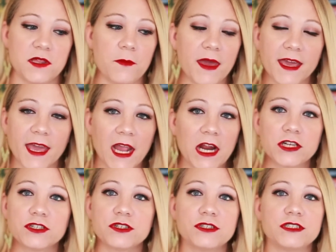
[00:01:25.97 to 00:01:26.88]
The main
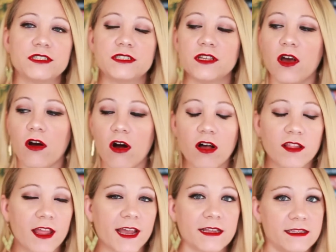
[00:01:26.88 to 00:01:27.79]
characters,
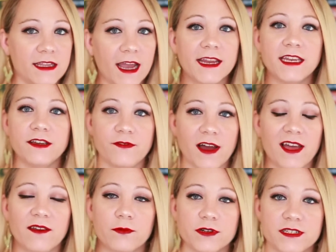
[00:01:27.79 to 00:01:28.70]
like
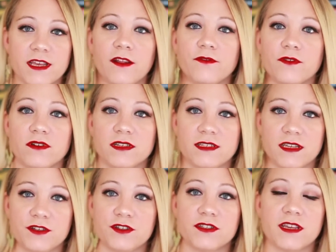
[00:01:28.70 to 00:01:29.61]
95% of their
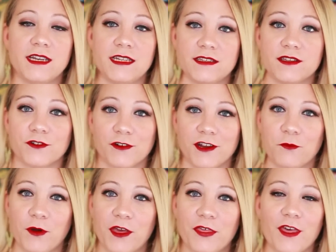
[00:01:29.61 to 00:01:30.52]
decisions I
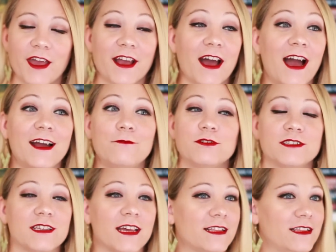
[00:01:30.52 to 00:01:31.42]
disagreed with. Like, I
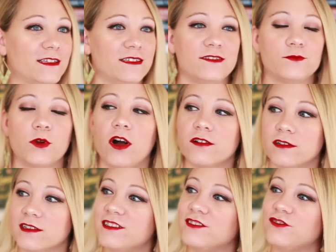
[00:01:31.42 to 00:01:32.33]
was like, this is wrong,
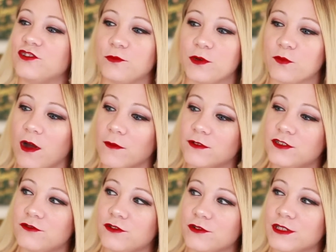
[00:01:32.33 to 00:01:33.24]
this is stupid, why
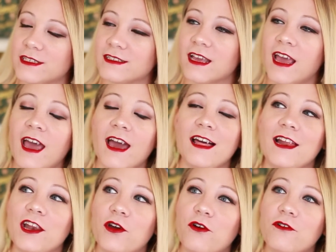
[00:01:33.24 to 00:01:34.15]
would you do this?
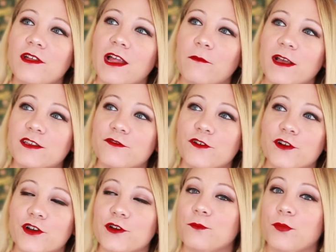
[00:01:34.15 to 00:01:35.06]
And I know that makes for
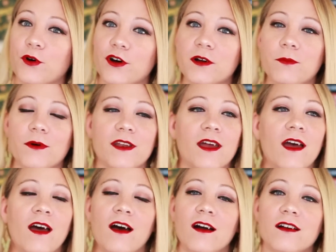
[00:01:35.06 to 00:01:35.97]
a good book, but
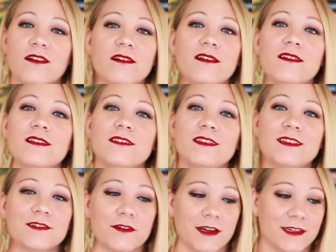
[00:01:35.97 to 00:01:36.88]

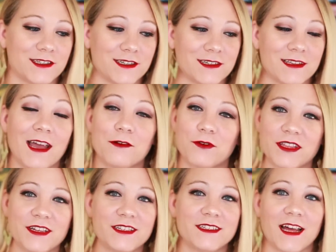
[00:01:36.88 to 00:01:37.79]
goodness gracious, I
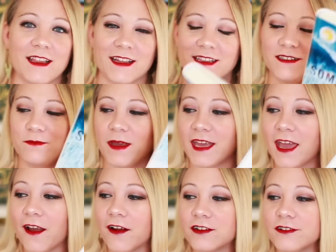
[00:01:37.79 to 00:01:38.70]
really did not like these main
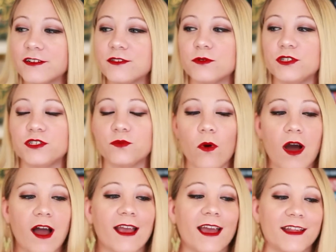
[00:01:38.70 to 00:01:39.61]
characters, which is
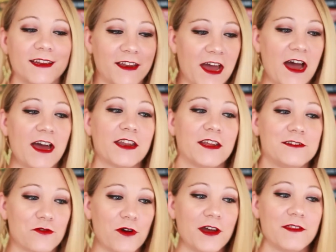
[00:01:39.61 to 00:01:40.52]
why I did not
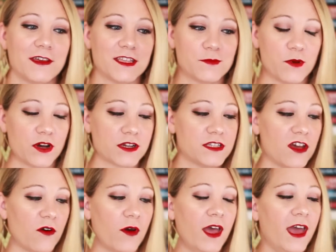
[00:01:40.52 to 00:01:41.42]
enjoy this book.
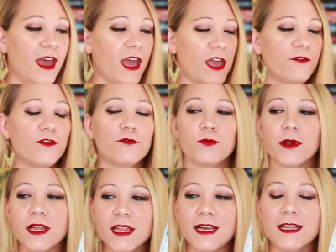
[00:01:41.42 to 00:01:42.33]
So if you
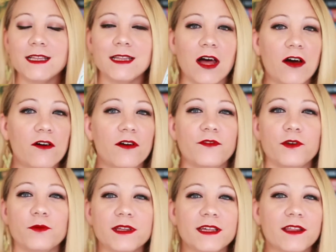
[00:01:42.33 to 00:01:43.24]
really
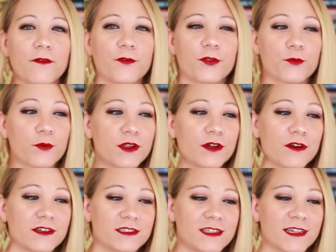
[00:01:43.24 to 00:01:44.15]
love
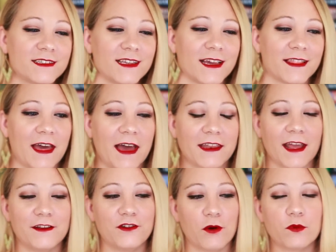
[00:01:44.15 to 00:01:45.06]
thrillers, things like that,
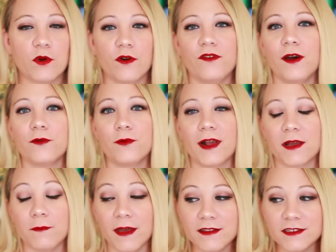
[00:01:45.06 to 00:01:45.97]
I don't know if I would
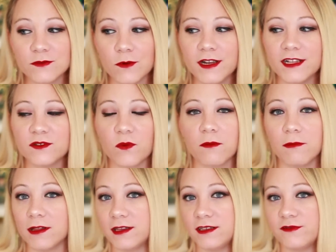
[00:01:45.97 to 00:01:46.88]
recommend this one. It's one
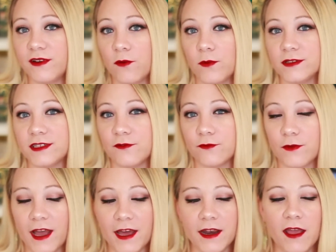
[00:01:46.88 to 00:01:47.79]
of my least favorite ones I've
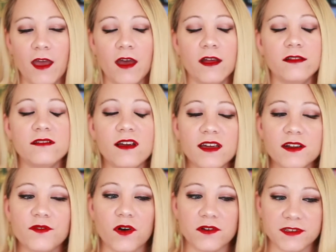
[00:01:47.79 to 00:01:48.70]
read,
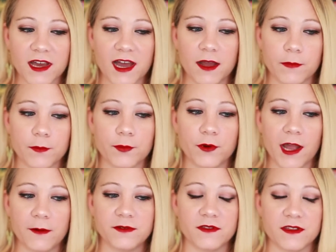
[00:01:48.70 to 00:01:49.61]
not of all time, but
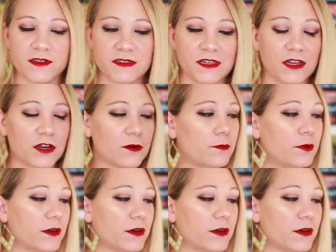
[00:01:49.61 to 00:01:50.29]
perhaps of this year.